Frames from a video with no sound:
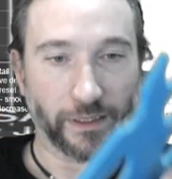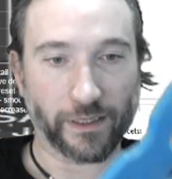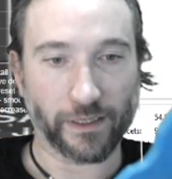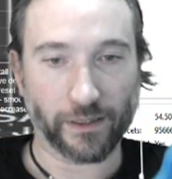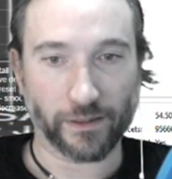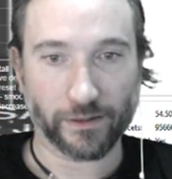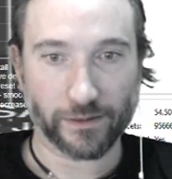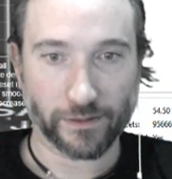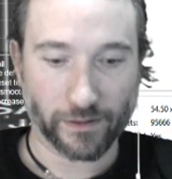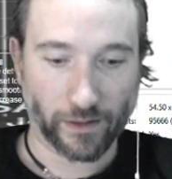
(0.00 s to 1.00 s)
in
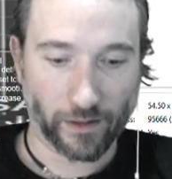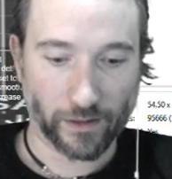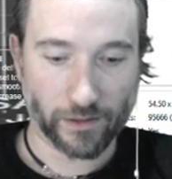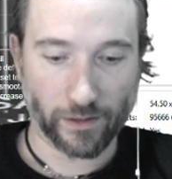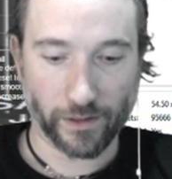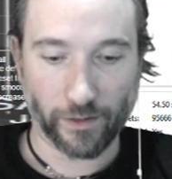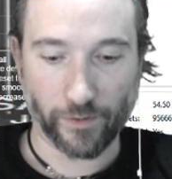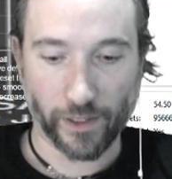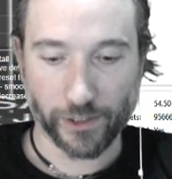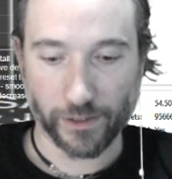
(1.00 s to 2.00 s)
a tiny
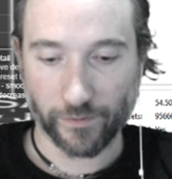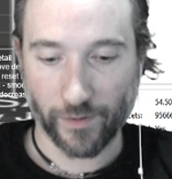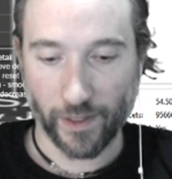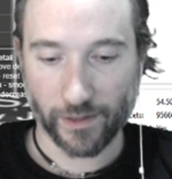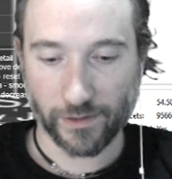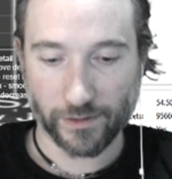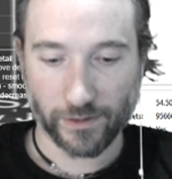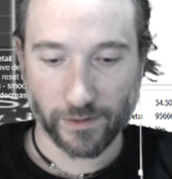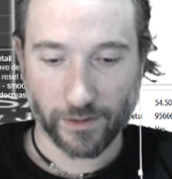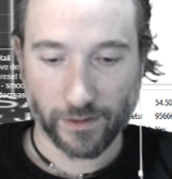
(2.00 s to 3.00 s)
fraction of that.
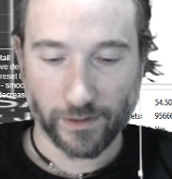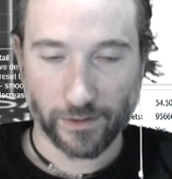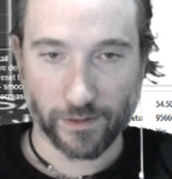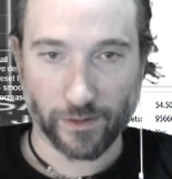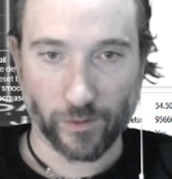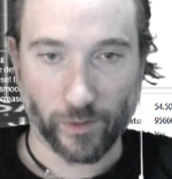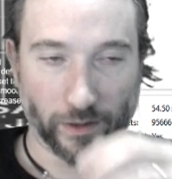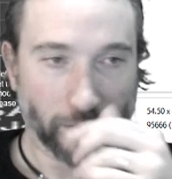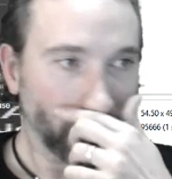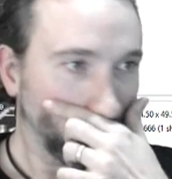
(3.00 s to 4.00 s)
Wow,
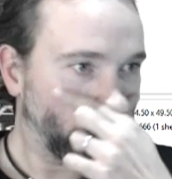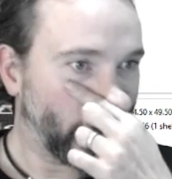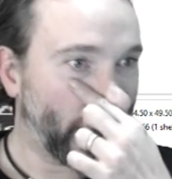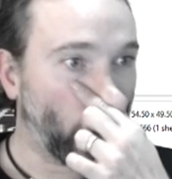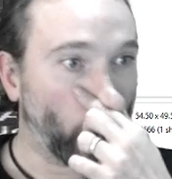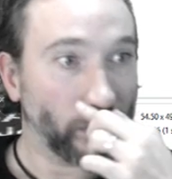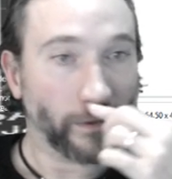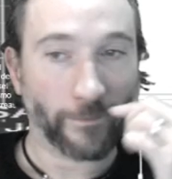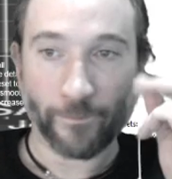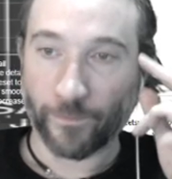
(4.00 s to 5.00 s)
like an hour.
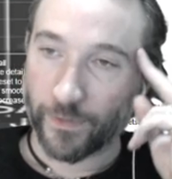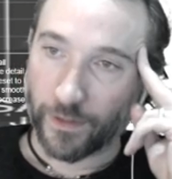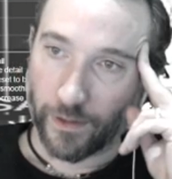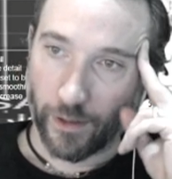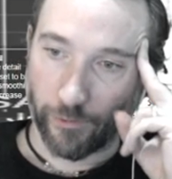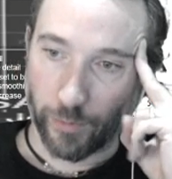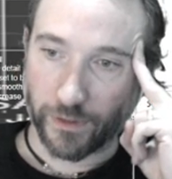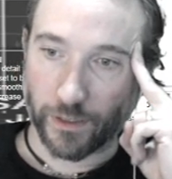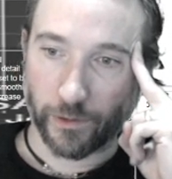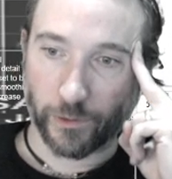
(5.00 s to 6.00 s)
I
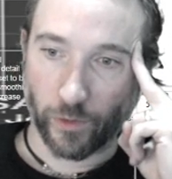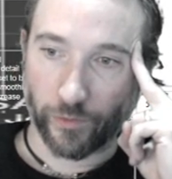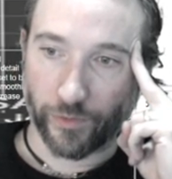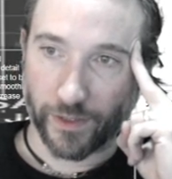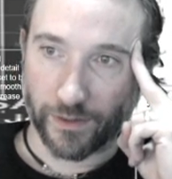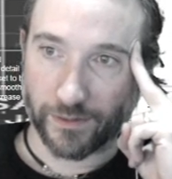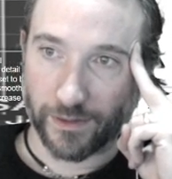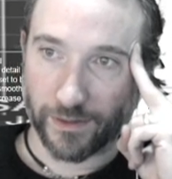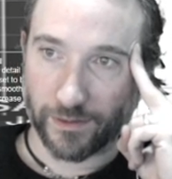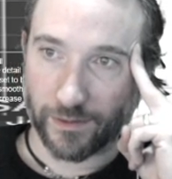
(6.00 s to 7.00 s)
printed a lot of things
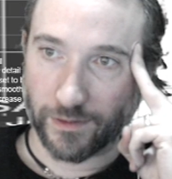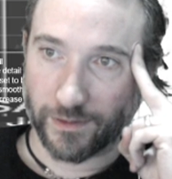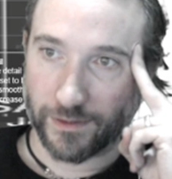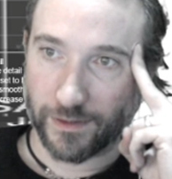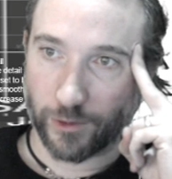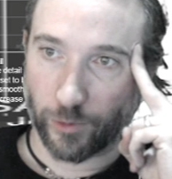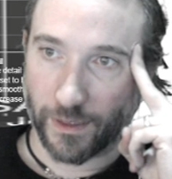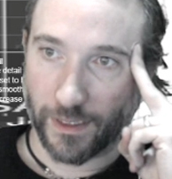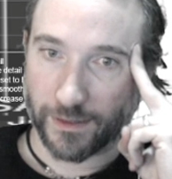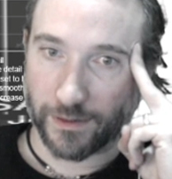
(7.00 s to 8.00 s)
in considerably
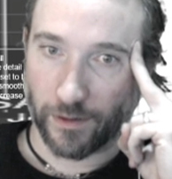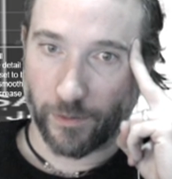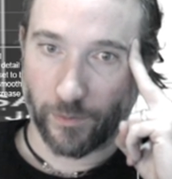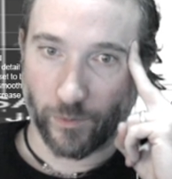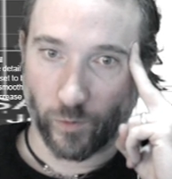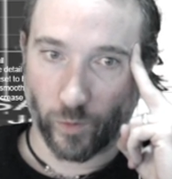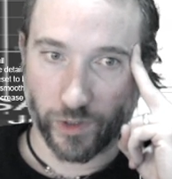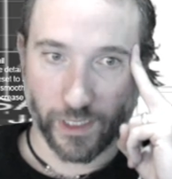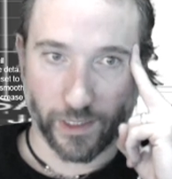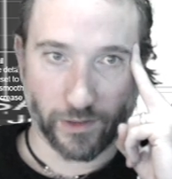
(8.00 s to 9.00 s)
less time, which
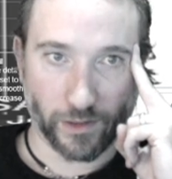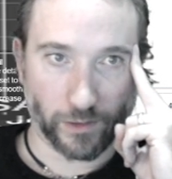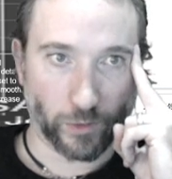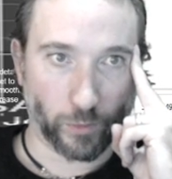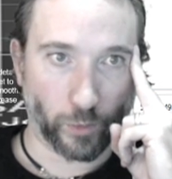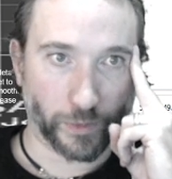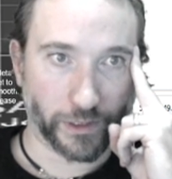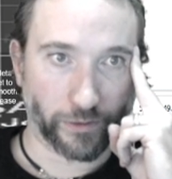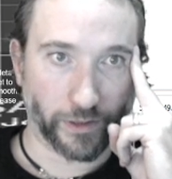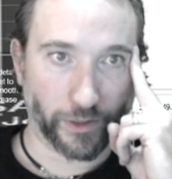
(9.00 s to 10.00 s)
had a lot more
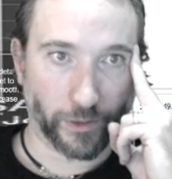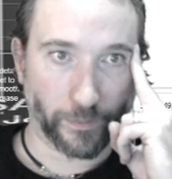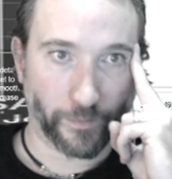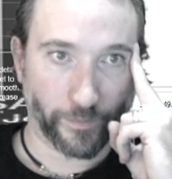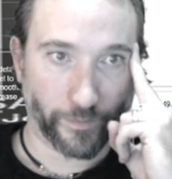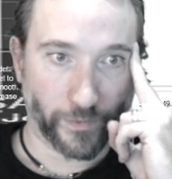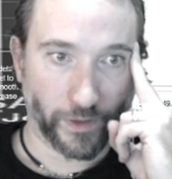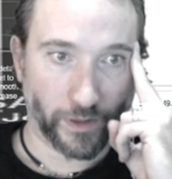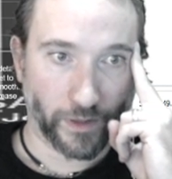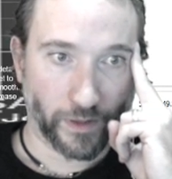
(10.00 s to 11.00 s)
material in them.
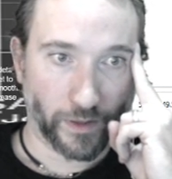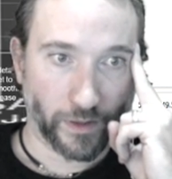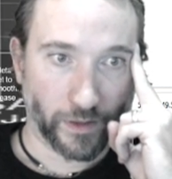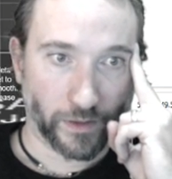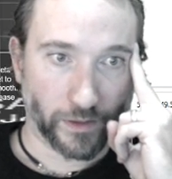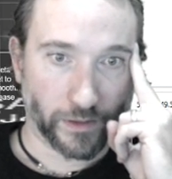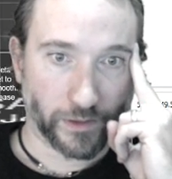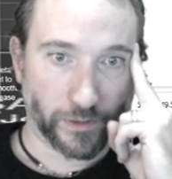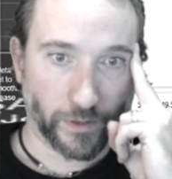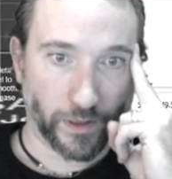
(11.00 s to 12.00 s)
Let's
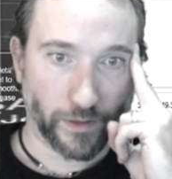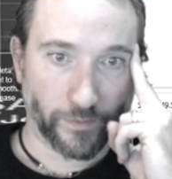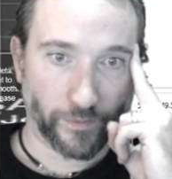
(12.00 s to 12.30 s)
do that.